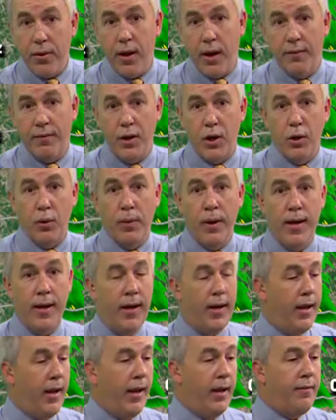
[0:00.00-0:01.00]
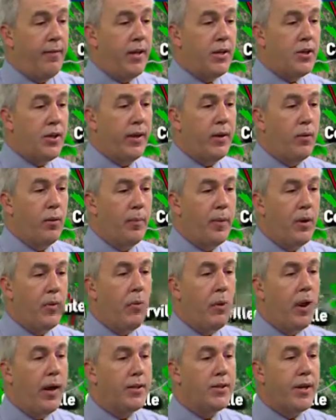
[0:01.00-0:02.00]
of you, and eventually we'll be
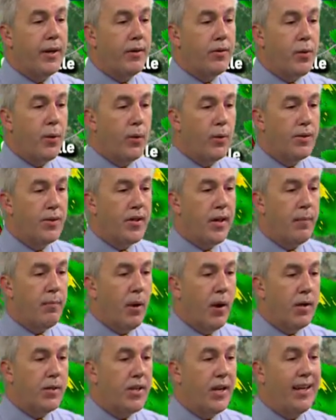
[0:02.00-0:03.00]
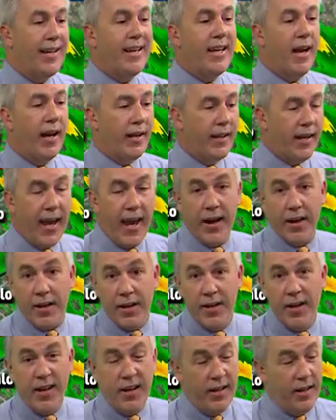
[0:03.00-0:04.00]
watching towards parts of Leon
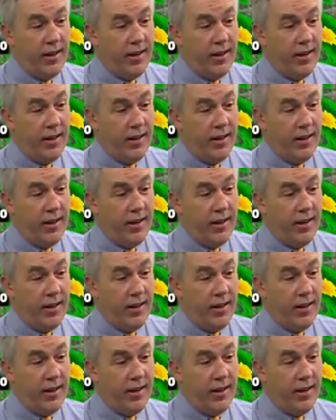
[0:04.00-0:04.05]
County.